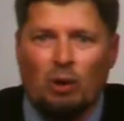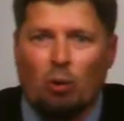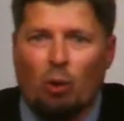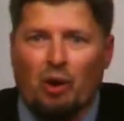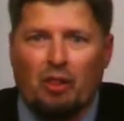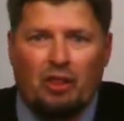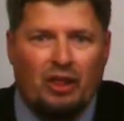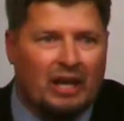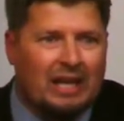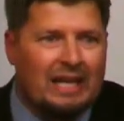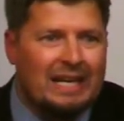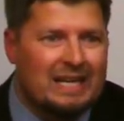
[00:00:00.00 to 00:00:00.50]

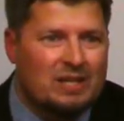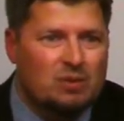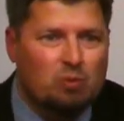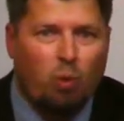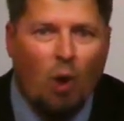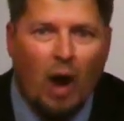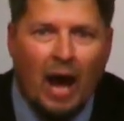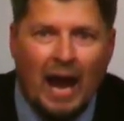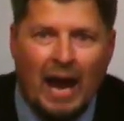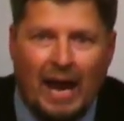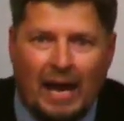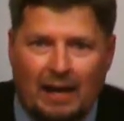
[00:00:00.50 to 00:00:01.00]
with it His
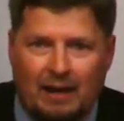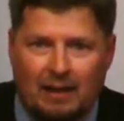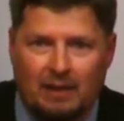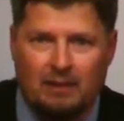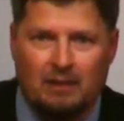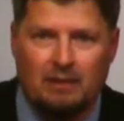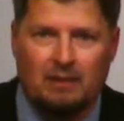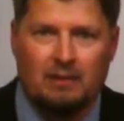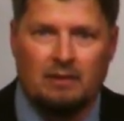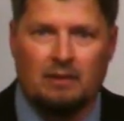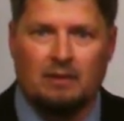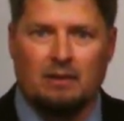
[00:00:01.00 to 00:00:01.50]
way.
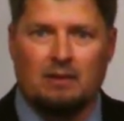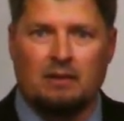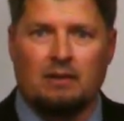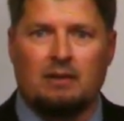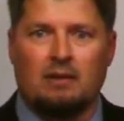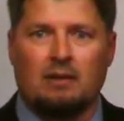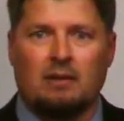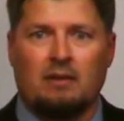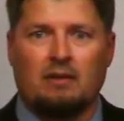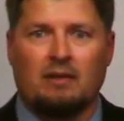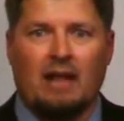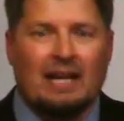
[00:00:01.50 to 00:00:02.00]

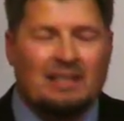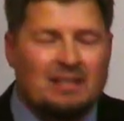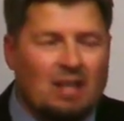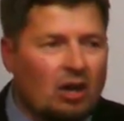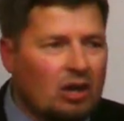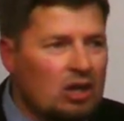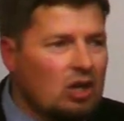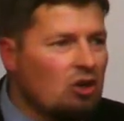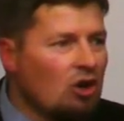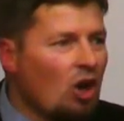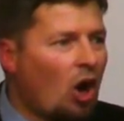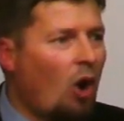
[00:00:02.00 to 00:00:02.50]
That's how
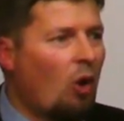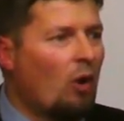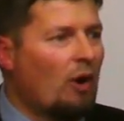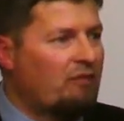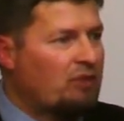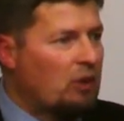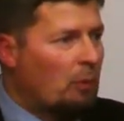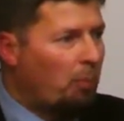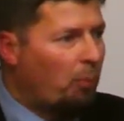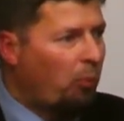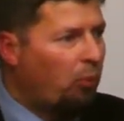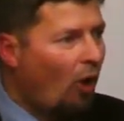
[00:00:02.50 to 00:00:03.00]
you know. If
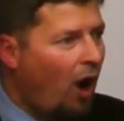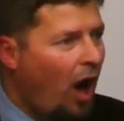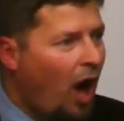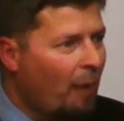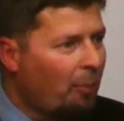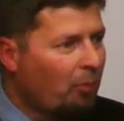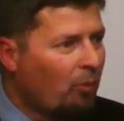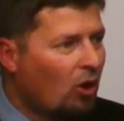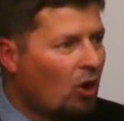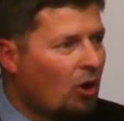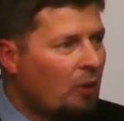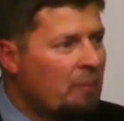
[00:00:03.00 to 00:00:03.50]
the
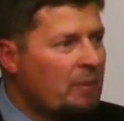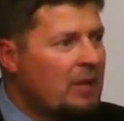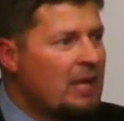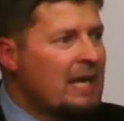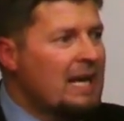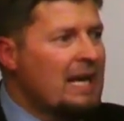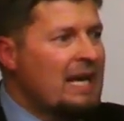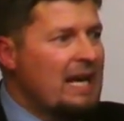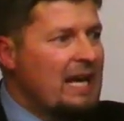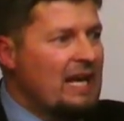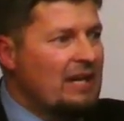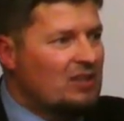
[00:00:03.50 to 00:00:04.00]
problem
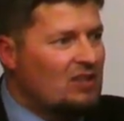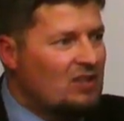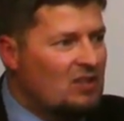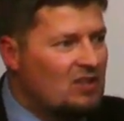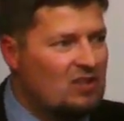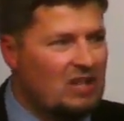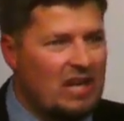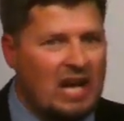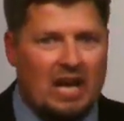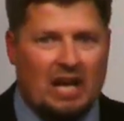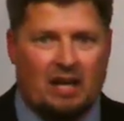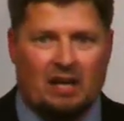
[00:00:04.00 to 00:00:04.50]
is
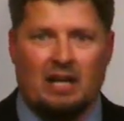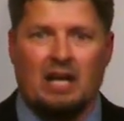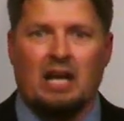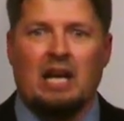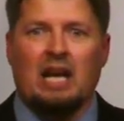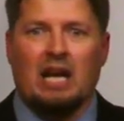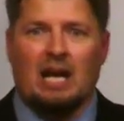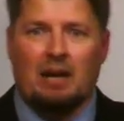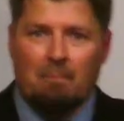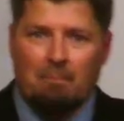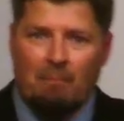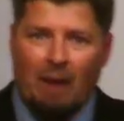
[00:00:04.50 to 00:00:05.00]
sin
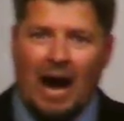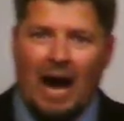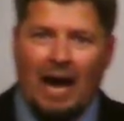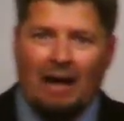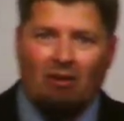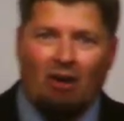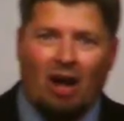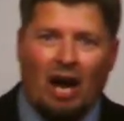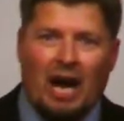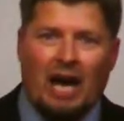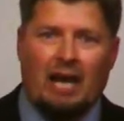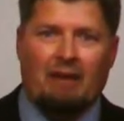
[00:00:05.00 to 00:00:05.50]
in my
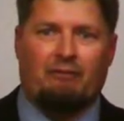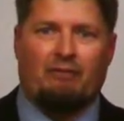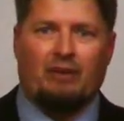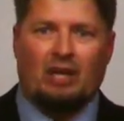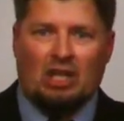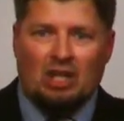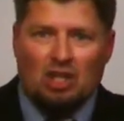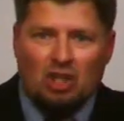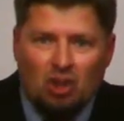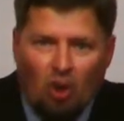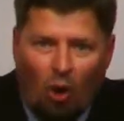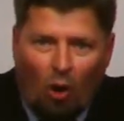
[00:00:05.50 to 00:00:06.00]
life,
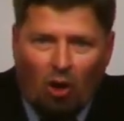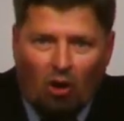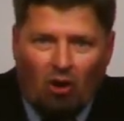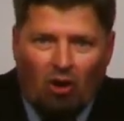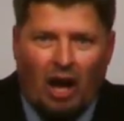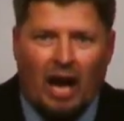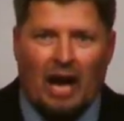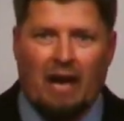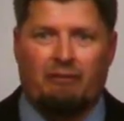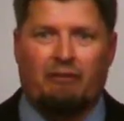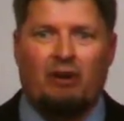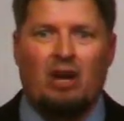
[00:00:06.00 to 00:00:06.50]
in your
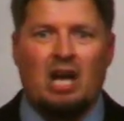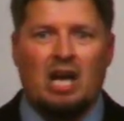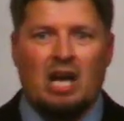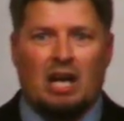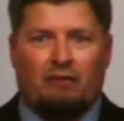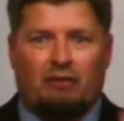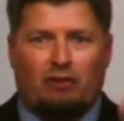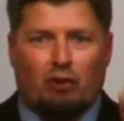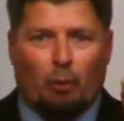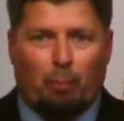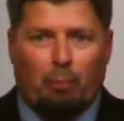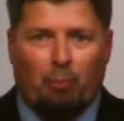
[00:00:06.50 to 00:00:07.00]
life,
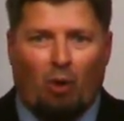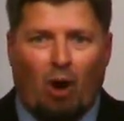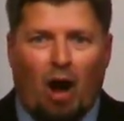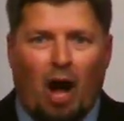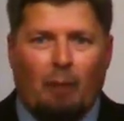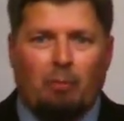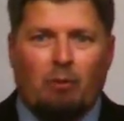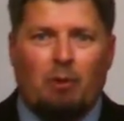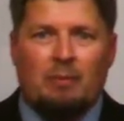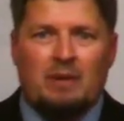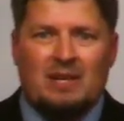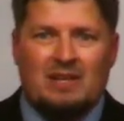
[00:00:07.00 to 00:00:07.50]
if your
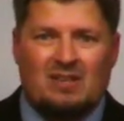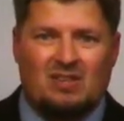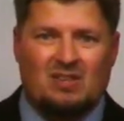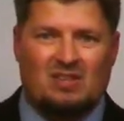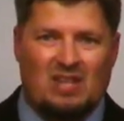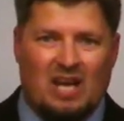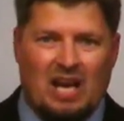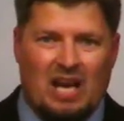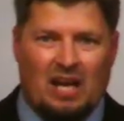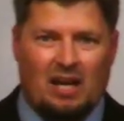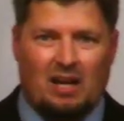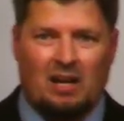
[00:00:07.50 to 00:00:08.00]
problem is
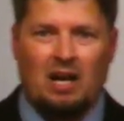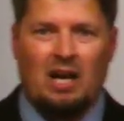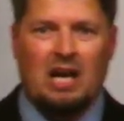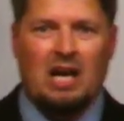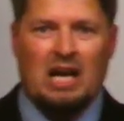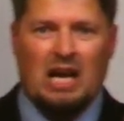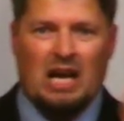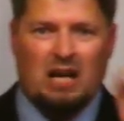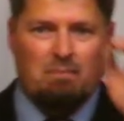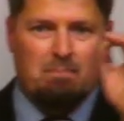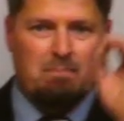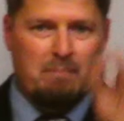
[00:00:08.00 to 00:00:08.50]
sin,
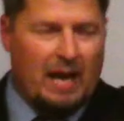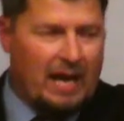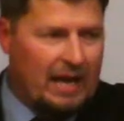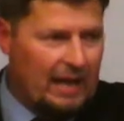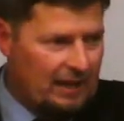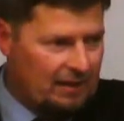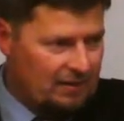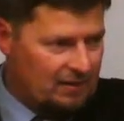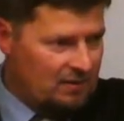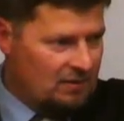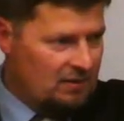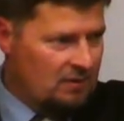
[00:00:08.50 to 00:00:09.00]
admit
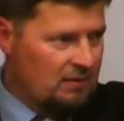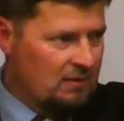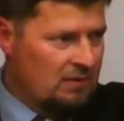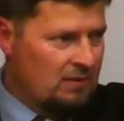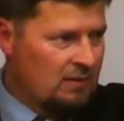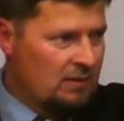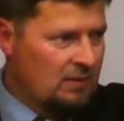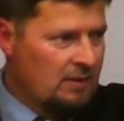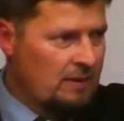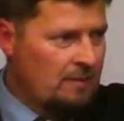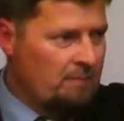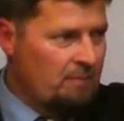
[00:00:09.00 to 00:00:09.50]
it.
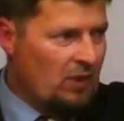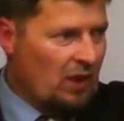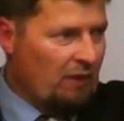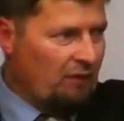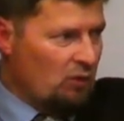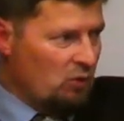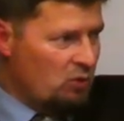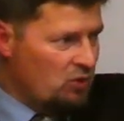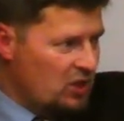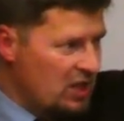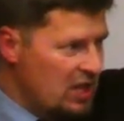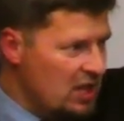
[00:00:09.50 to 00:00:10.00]
If
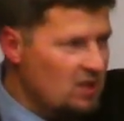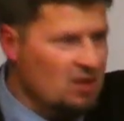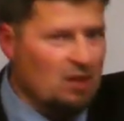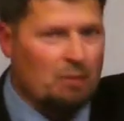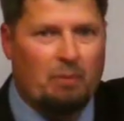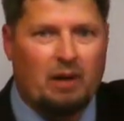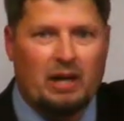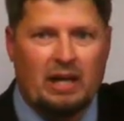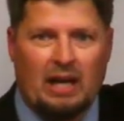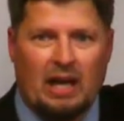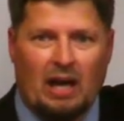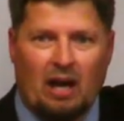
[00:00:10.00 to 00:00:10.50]
you see
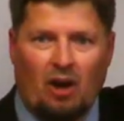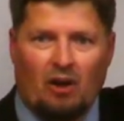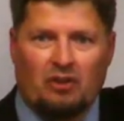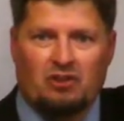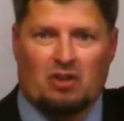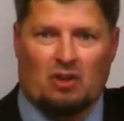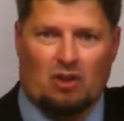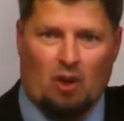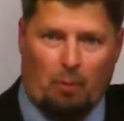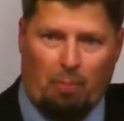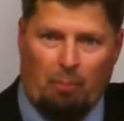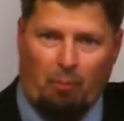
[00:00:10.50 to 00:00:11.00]
somebody else
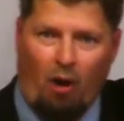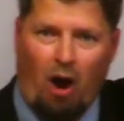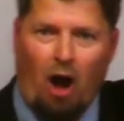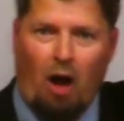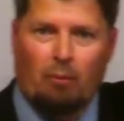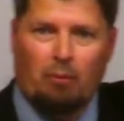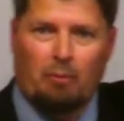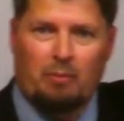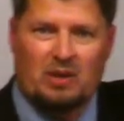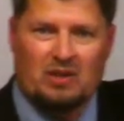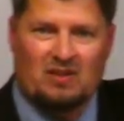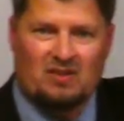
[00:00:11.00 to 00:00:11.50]
and their
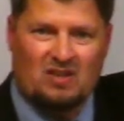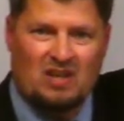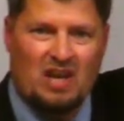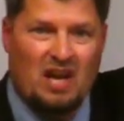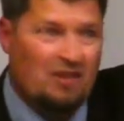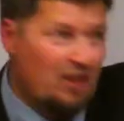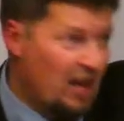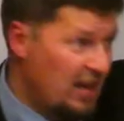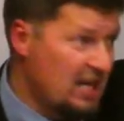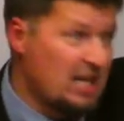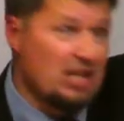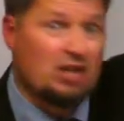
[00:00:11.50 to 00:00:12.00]
problem is sin,
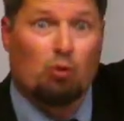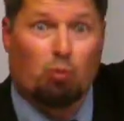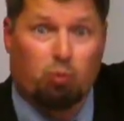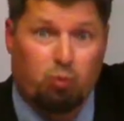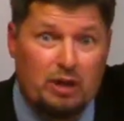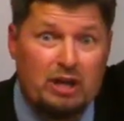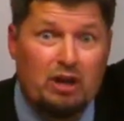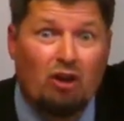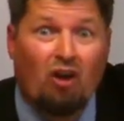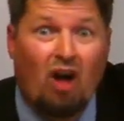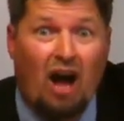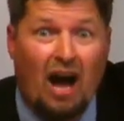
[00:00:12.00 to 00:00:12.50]
they need to
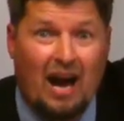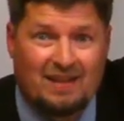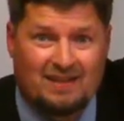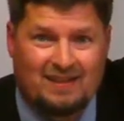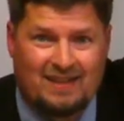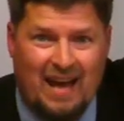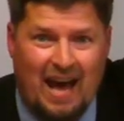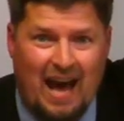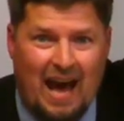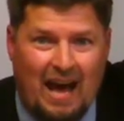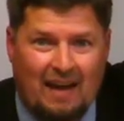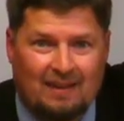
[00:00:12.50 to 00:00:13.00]
realize
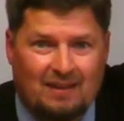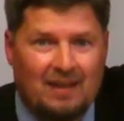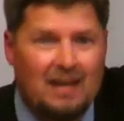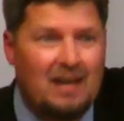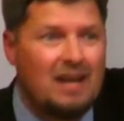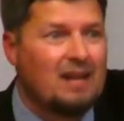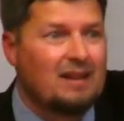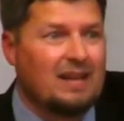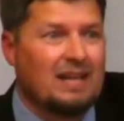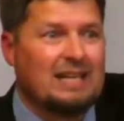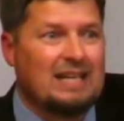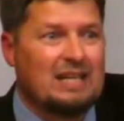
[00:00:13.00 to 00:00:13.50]
that.
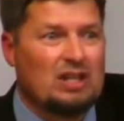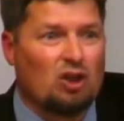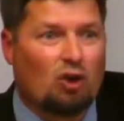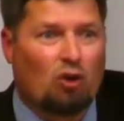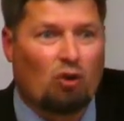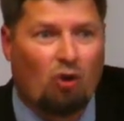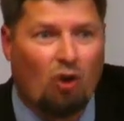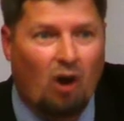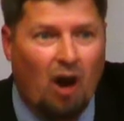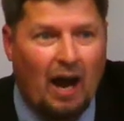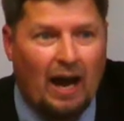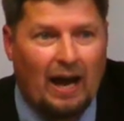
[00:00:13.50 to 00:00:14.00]
They need to
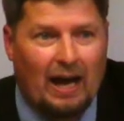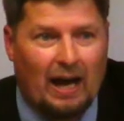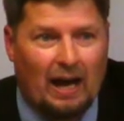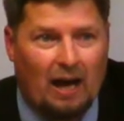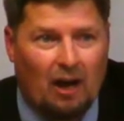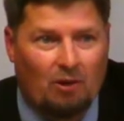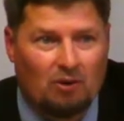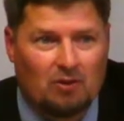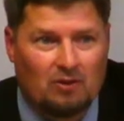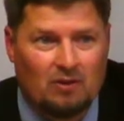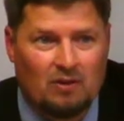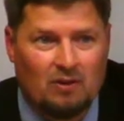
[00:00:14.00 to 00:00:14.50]
cry
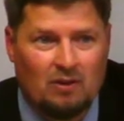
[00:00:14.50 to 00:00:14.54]
out,